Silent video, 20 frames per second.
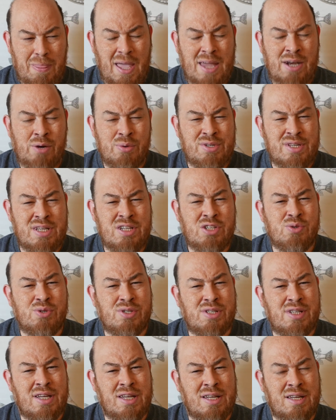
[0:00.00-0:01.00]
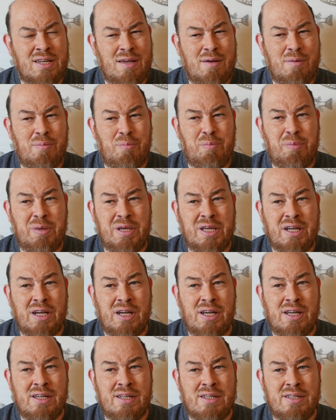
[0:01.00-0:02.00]
And it was interesting
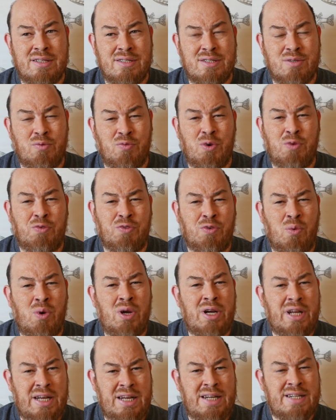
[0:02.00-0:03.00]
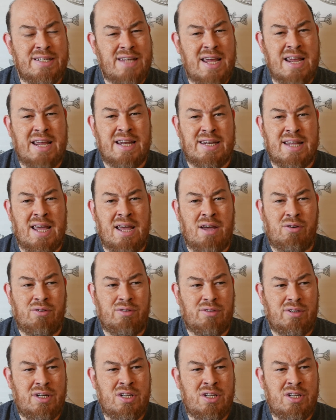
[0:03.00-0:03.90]
because, well, for one, he didn't take it down.